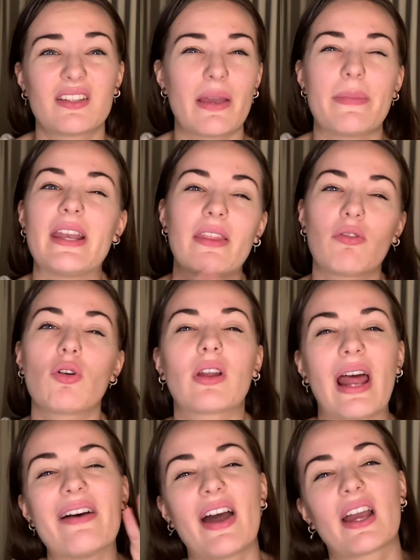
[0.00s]
I mean, they're all gonna
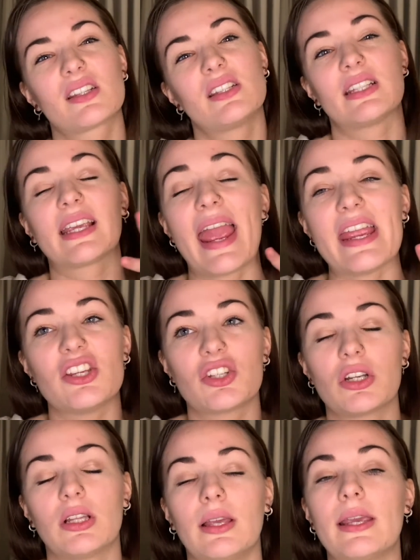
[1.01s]
have accents
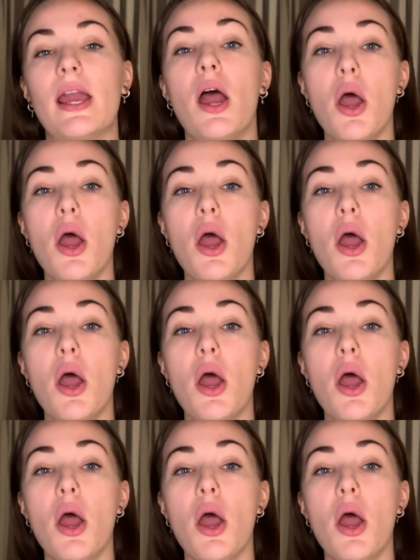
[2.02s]
occasionally,